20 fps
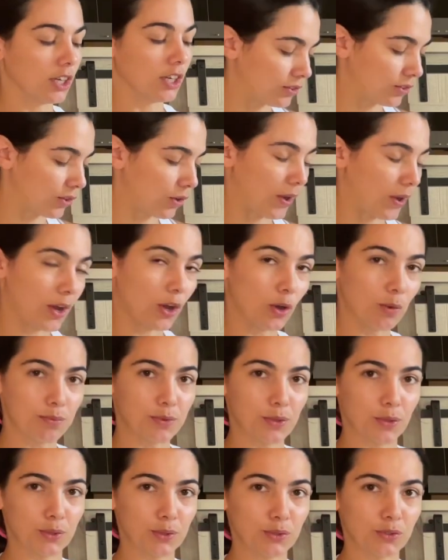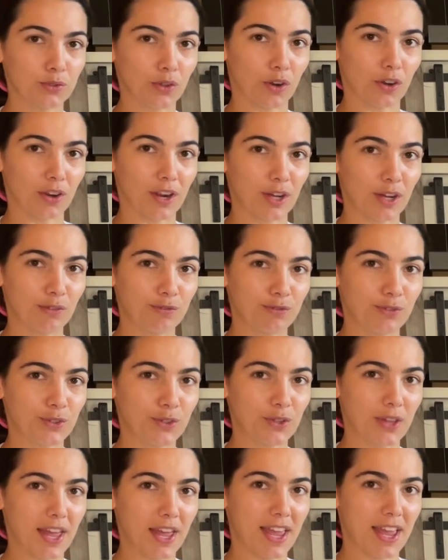So I hope those are
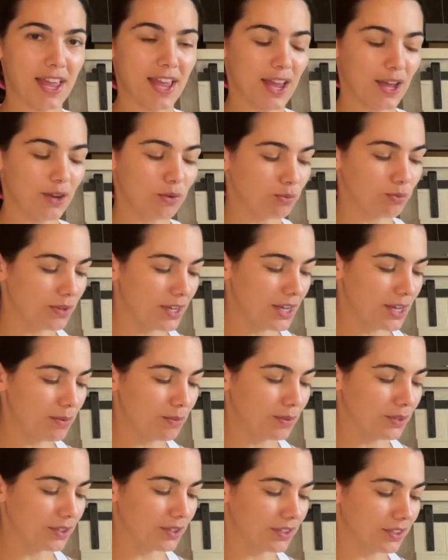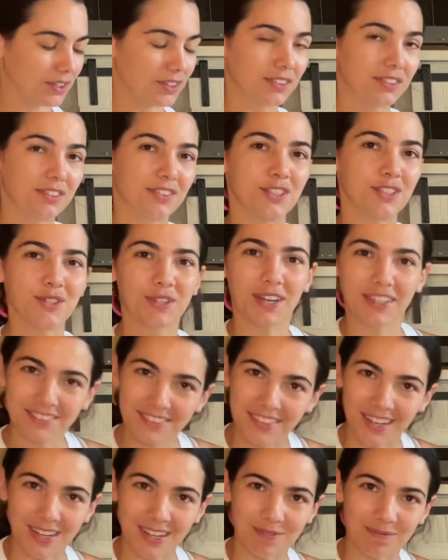helpful, and we will see you next
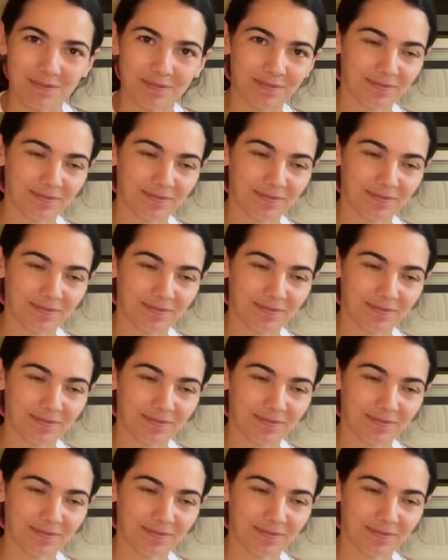time.